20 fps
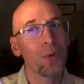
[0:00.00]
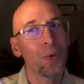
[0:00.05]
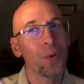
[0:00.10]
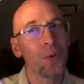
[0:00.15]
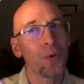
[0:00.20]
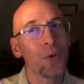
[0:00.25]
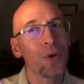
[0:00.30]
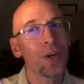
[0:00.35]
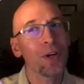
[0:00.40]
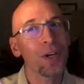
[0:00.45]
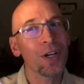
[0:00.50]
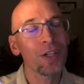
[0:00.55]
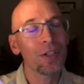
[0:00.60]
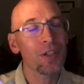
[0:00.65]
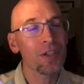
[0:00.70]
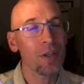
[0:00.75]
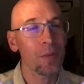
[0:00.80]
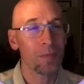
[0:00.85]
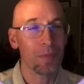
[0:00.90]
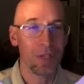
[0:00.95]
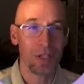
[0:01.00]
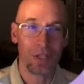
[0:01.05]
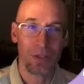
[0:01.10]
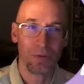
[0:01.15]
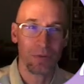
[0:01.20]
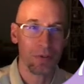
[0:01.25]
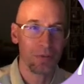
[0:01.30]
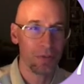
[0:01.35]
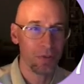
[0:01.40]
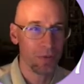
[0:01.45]
or something to
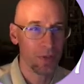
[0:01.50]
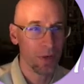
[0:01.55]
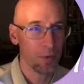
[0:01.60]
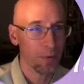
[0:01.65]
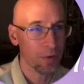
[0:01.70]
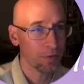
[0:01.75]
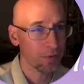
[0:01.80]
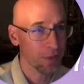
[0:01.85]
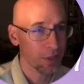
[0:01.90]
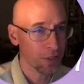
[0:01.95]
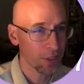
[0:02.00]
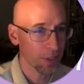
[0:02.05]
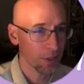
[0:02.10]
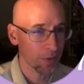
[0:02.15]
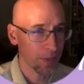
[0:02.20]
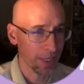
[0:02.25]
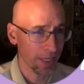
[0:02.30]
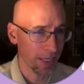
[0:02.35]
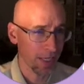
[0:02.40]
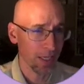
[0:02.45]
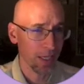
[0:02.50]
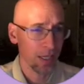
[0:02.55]
review that we've learned already.